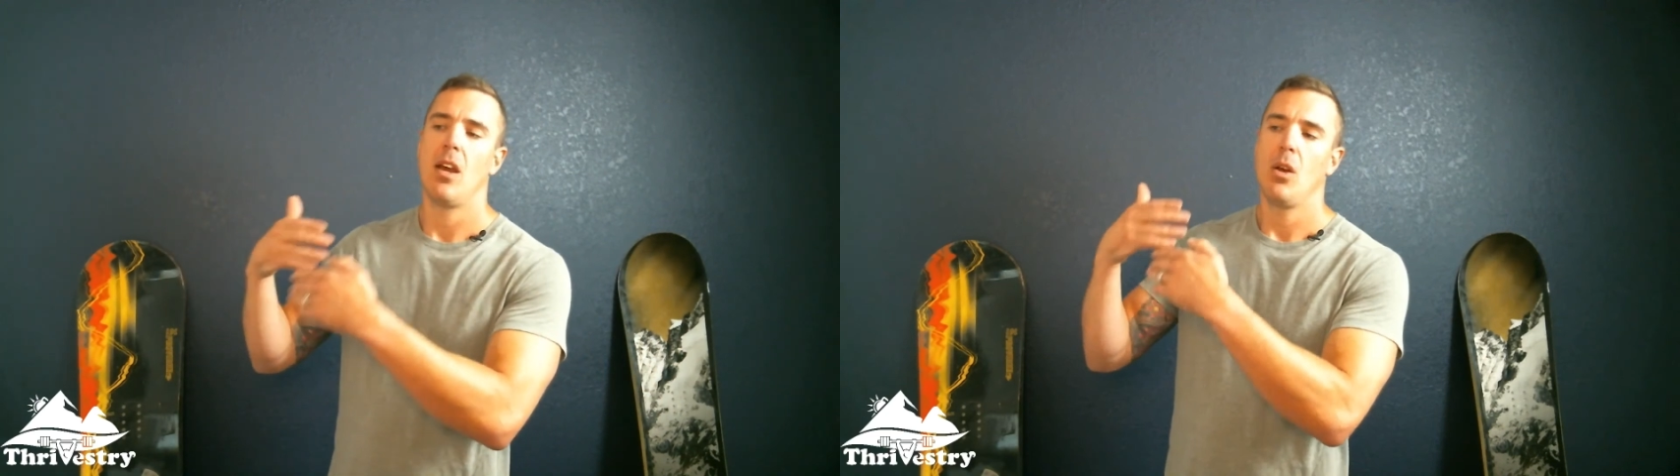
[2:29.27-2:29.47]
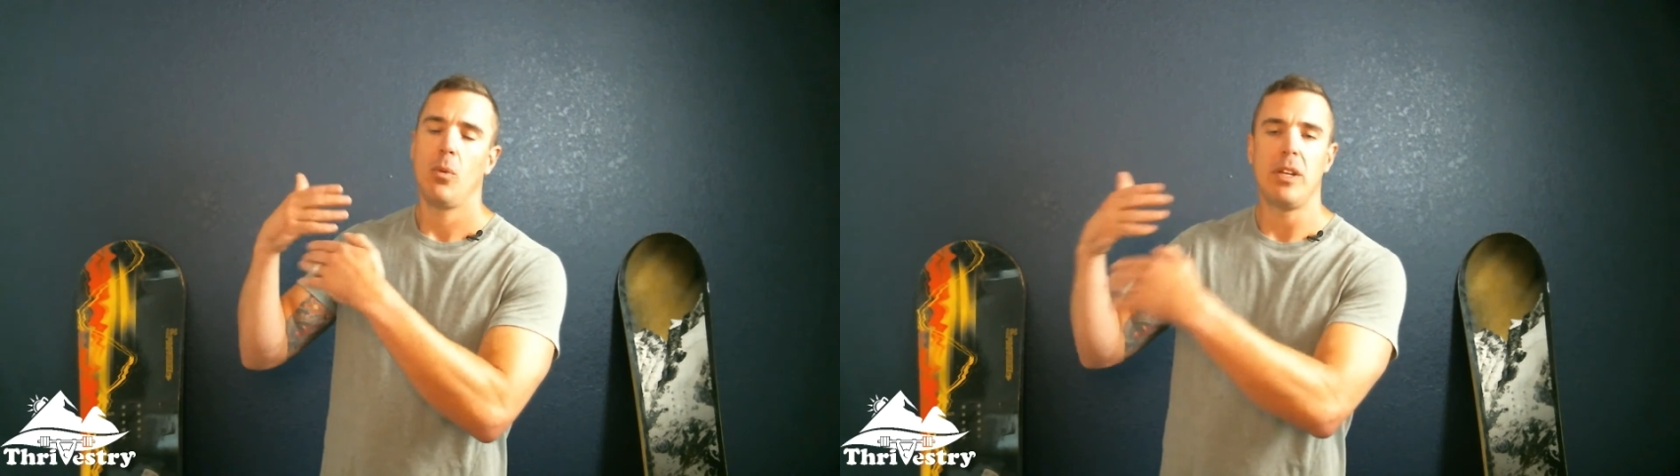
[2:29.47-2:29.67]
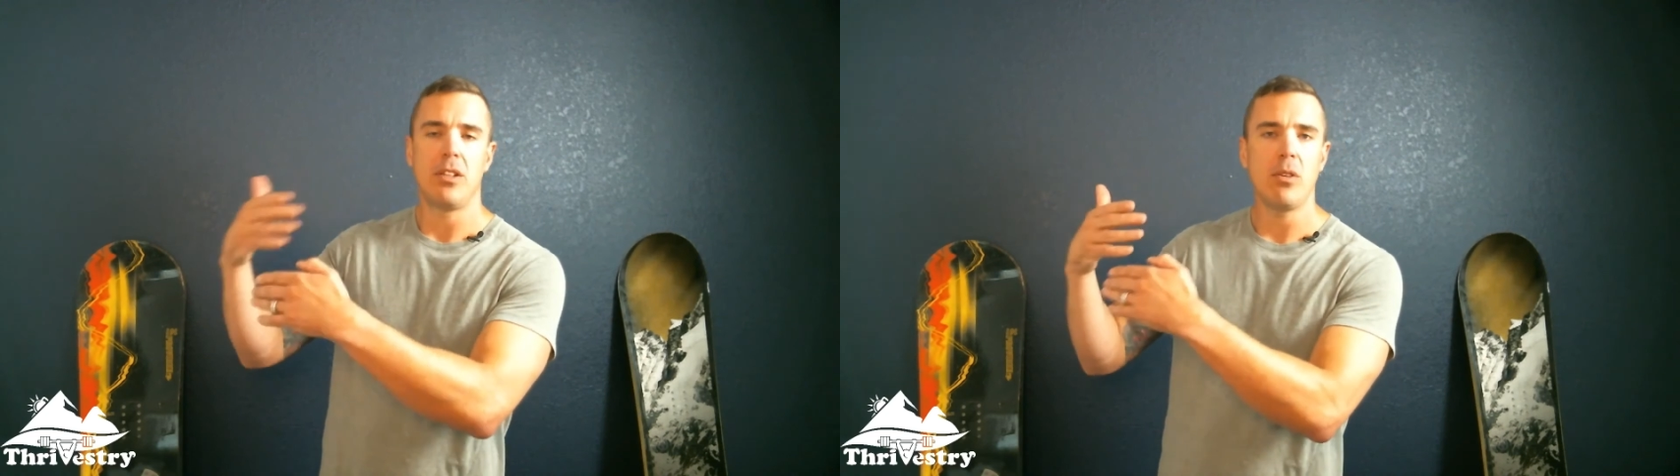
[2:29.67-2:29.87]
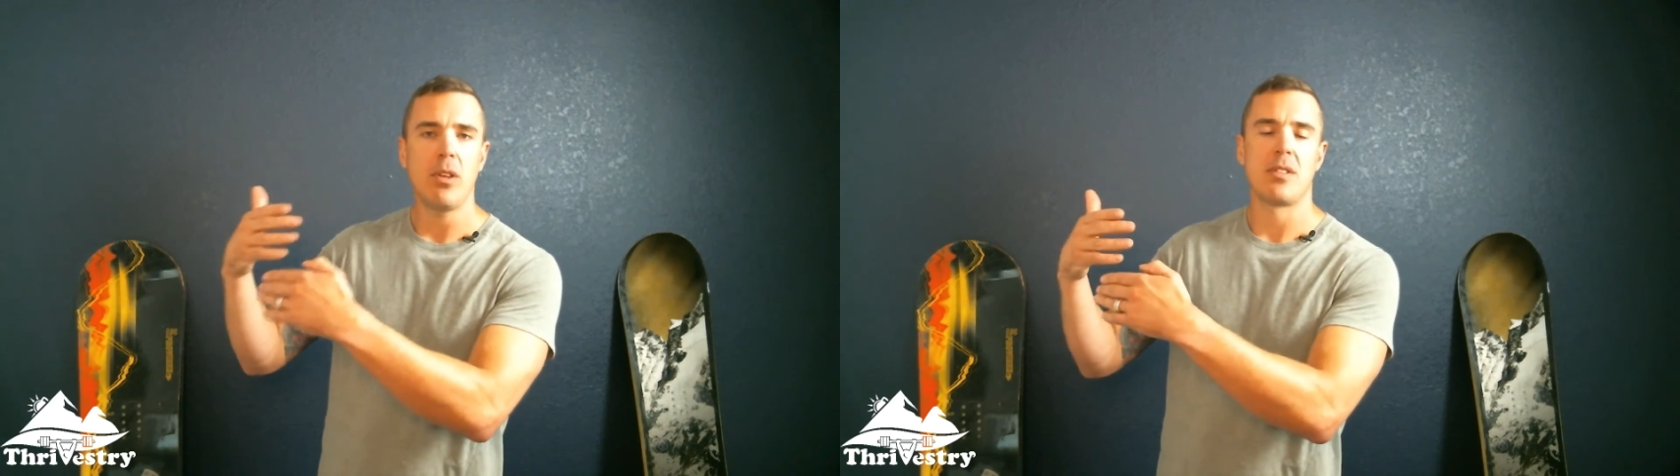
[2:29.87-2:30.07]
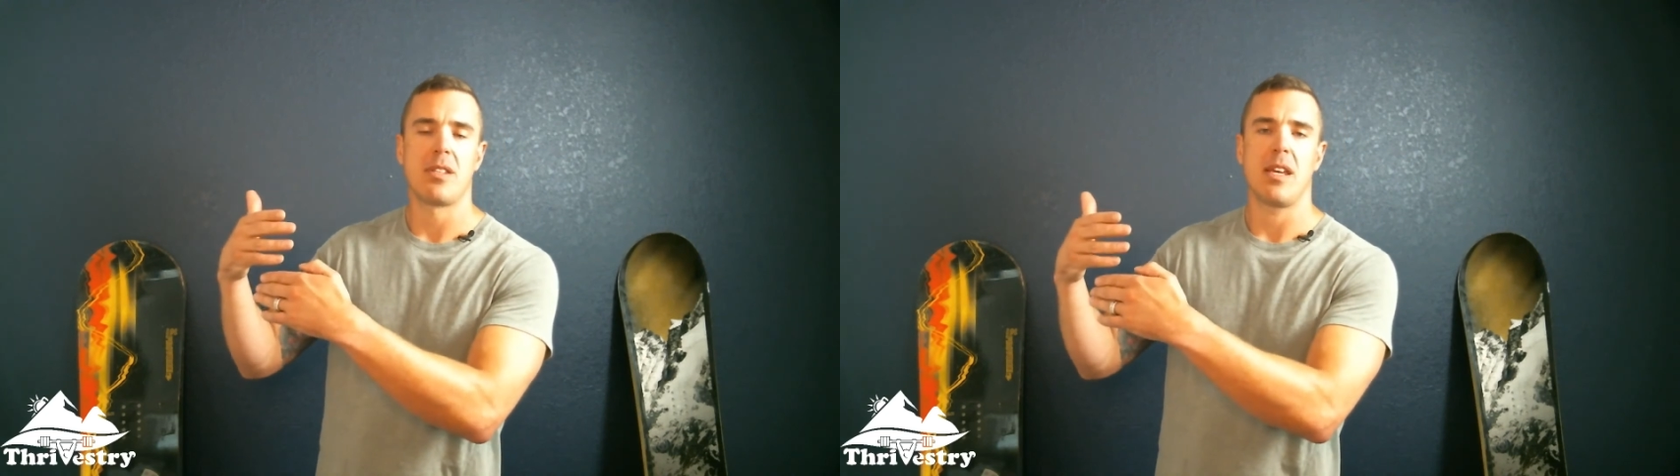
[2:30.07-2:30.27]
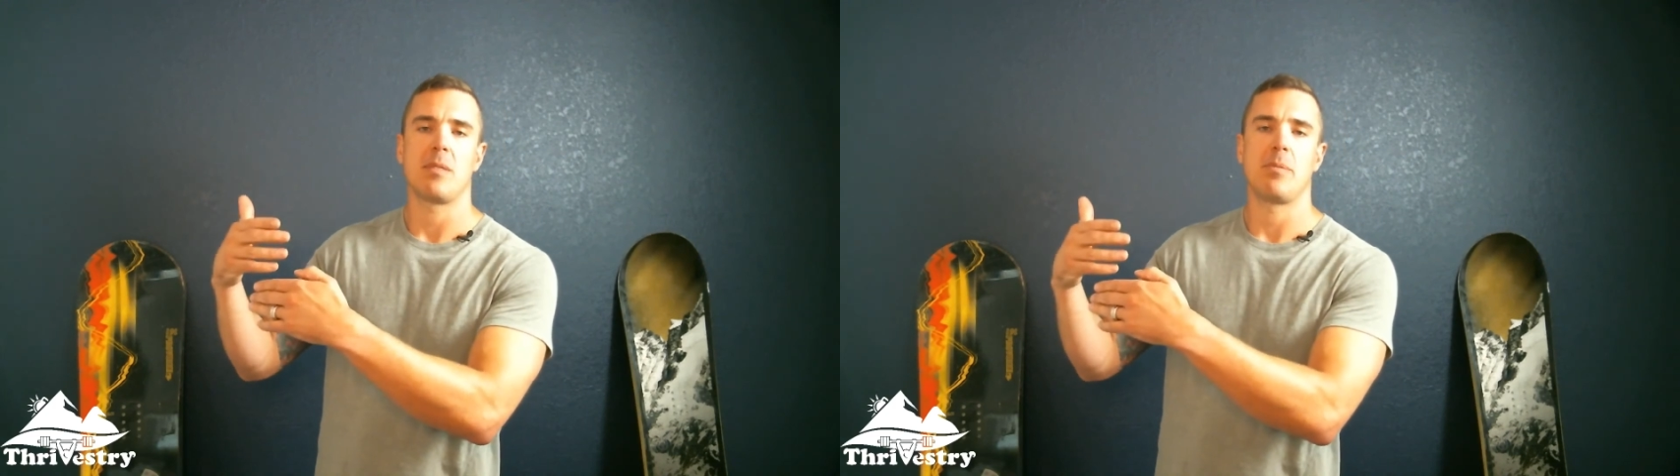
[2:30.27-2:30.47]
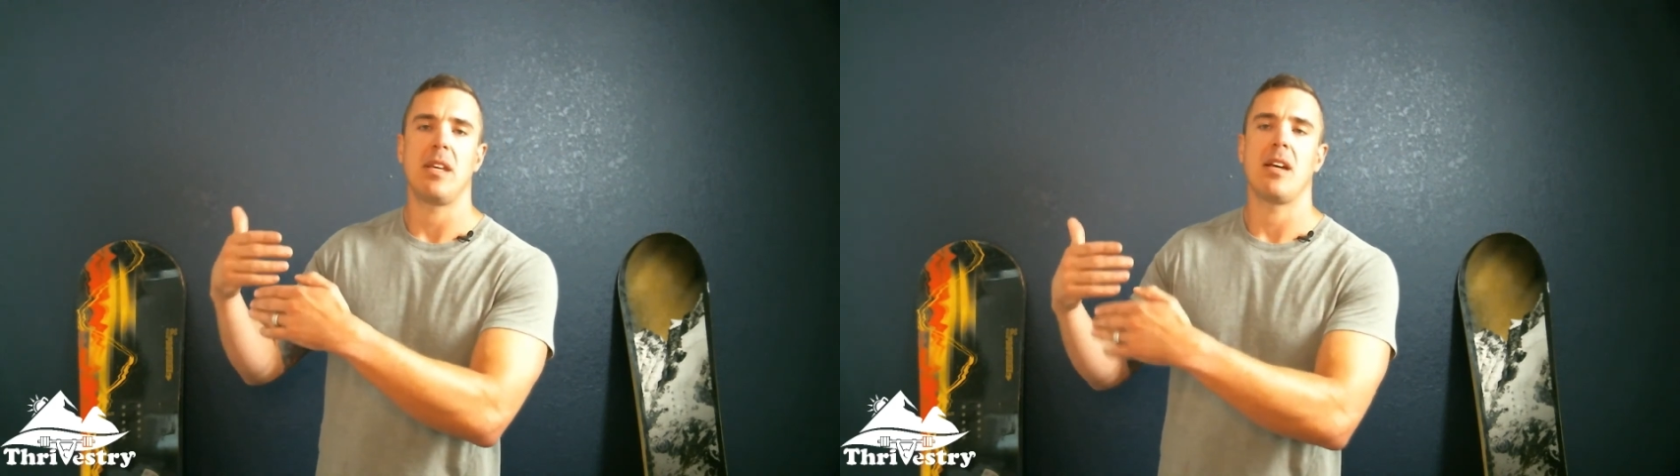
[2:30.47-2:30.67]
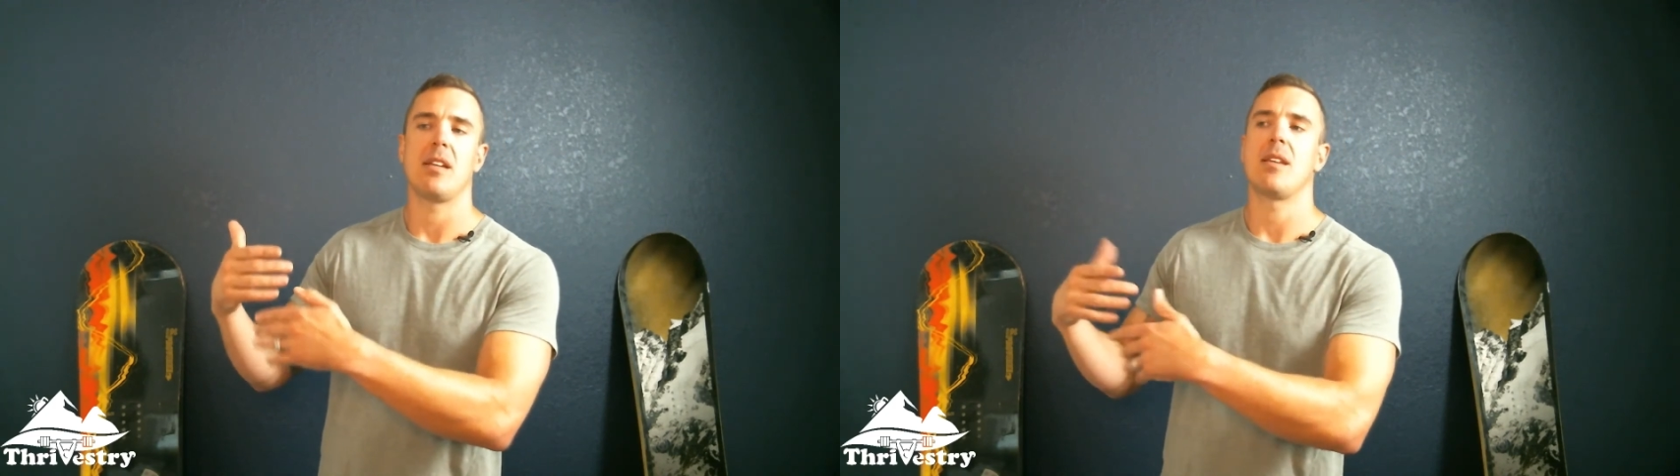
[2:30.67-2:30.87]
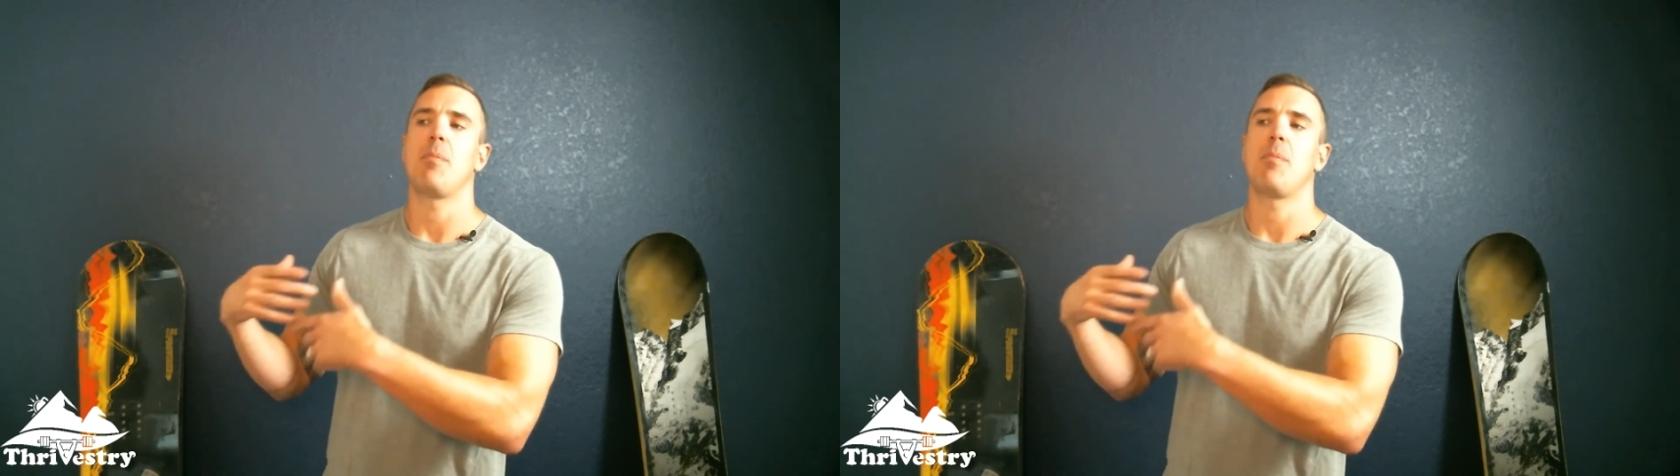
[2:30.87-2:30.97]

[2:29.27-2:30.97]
We do those things because